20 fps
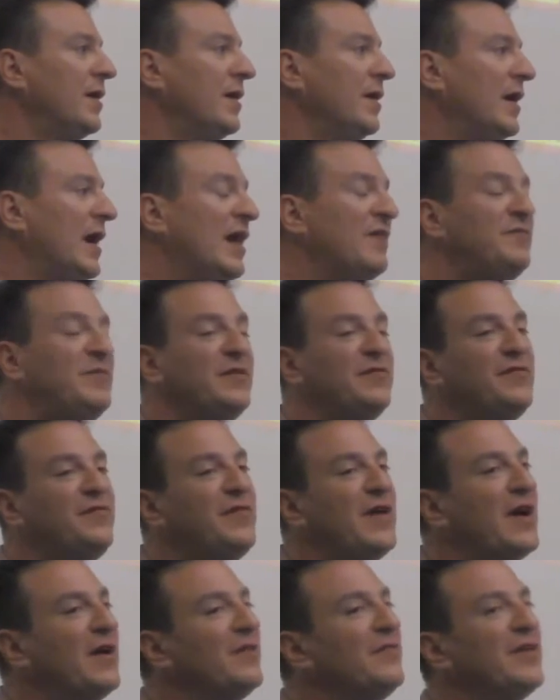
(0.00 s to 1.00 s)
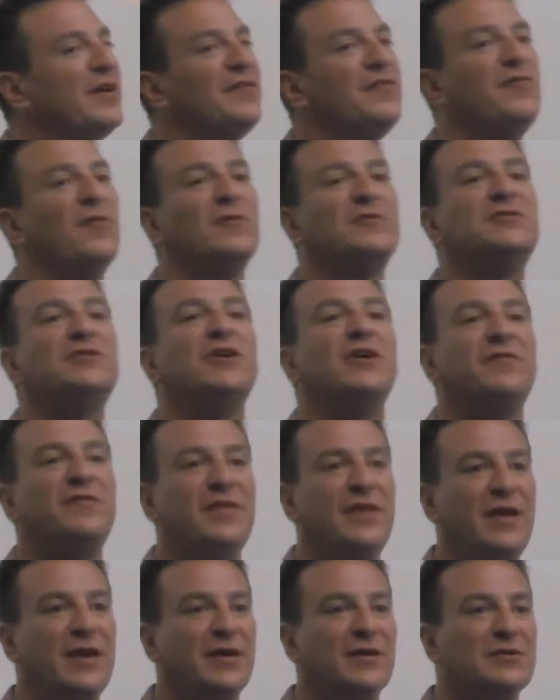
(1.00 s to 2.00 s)
I've been very, very fortunate over the
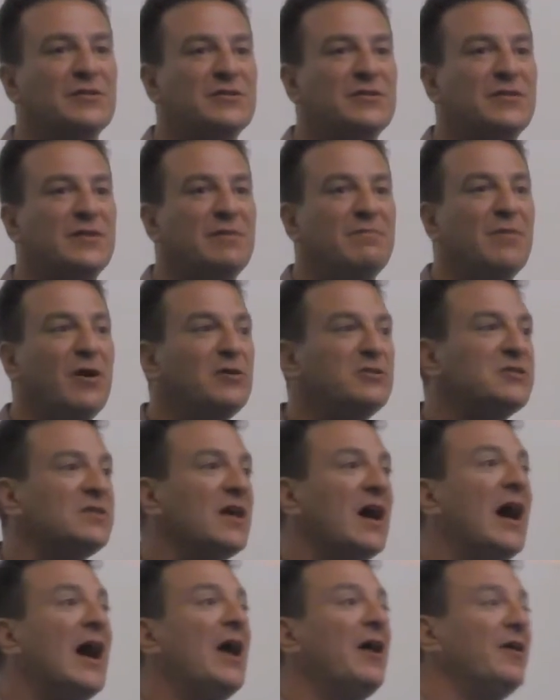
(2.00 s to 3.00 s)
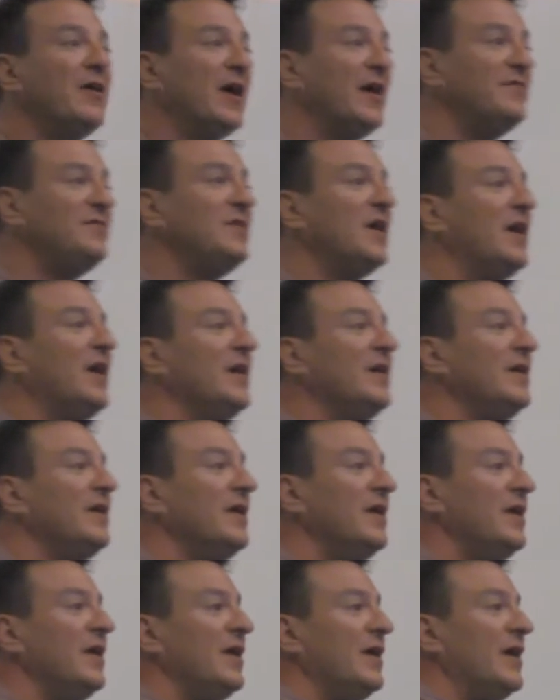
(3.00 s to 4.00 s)
years that most of the hiring I've done
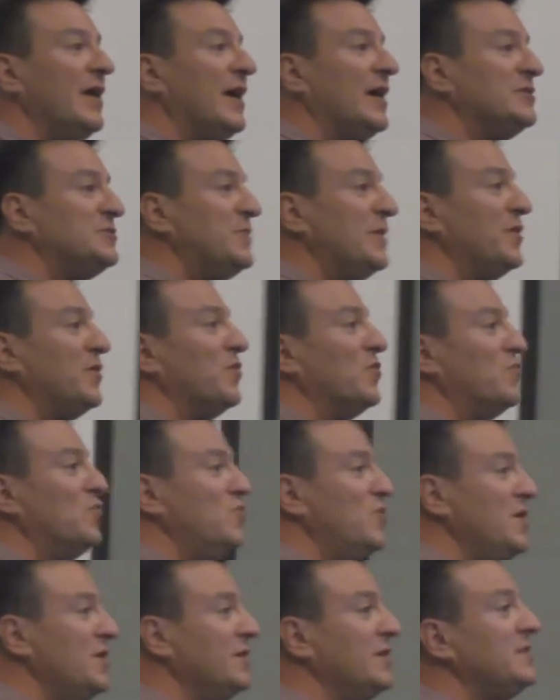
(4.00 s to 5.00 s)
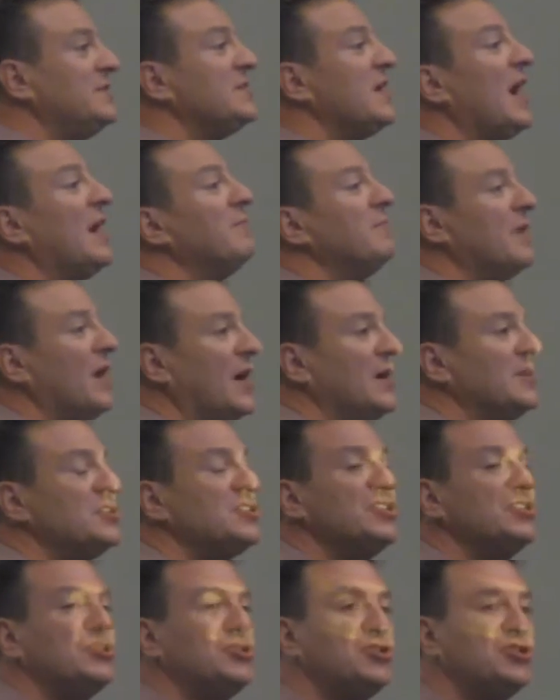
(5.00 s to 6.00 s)
has been really top
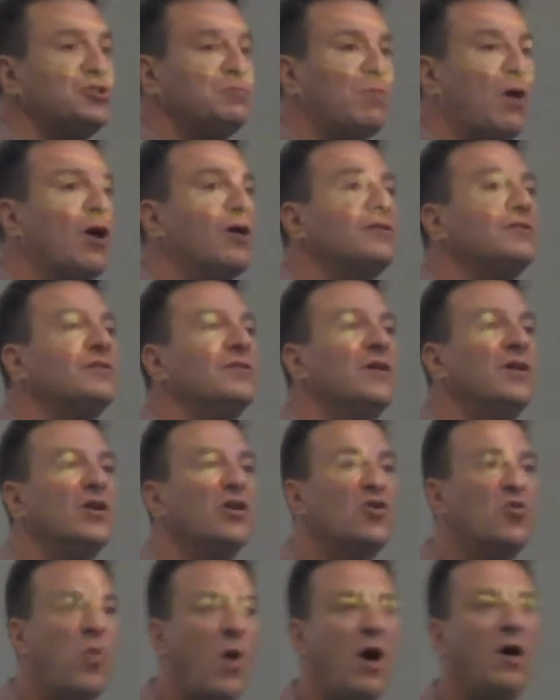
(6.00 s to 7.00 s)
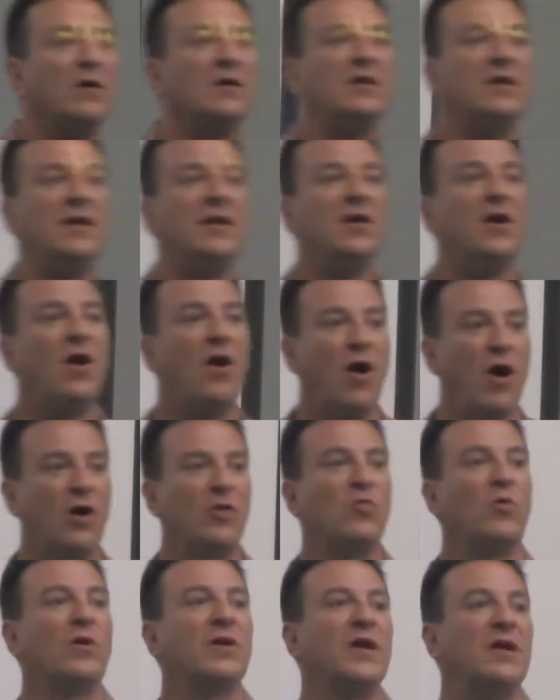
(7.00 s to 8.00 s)
notch, smart, quality,
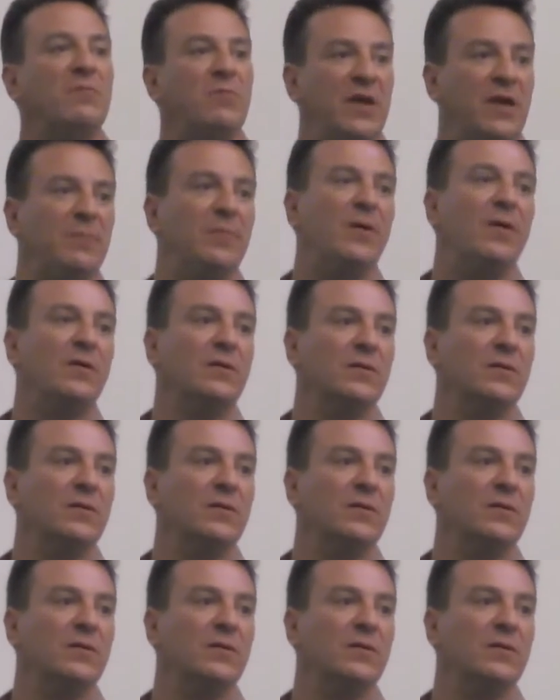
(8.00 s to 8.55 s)
hardworking people.